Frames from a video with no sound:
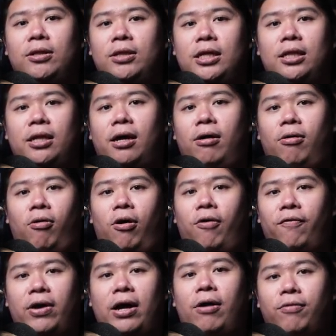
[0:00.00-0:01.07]
detail
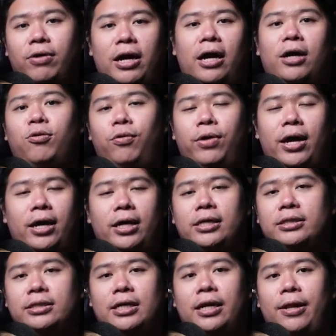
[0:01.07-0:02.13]
of how Kaguya
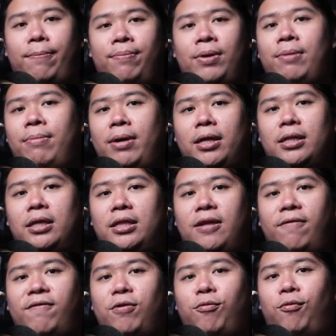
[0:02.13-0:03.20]
is gonna mimic the
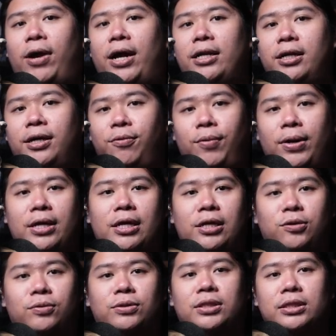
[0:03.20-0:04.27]
different rider when he
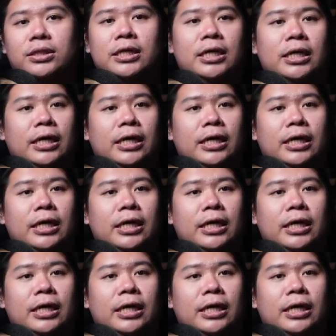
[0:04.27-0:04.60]
uses